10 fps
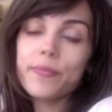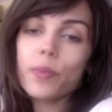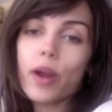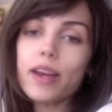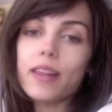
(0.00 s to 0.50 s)

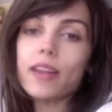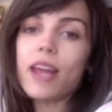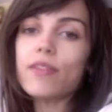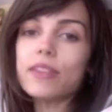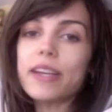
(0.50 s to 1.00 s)
right? And then
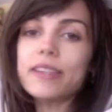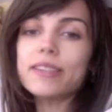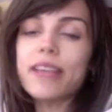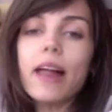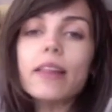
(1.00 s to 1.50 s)
have a nice
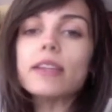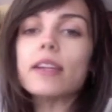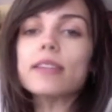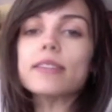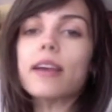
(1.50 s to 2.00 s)
salad
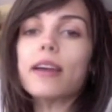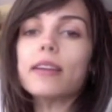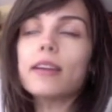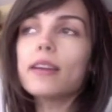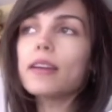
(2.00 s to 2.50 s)
on the side
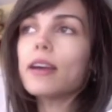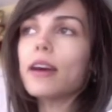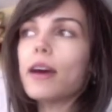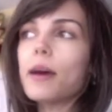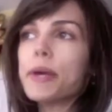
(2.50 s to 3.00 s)

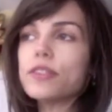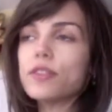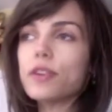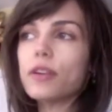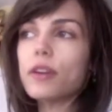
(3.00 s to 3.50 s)
as
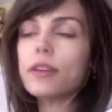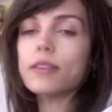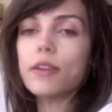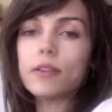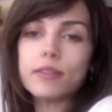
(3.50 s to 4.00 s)
your
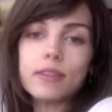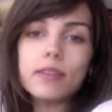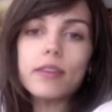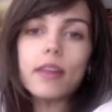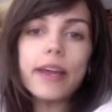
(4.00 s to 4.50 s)

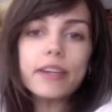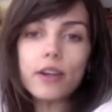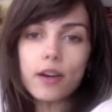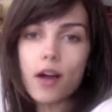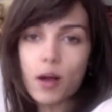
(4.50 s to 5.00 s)

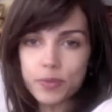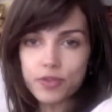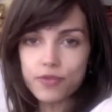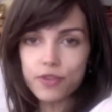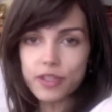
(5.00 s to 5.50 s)
lighter
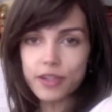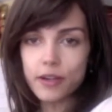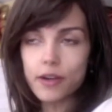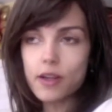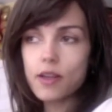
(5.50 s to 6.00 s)
option for dinner.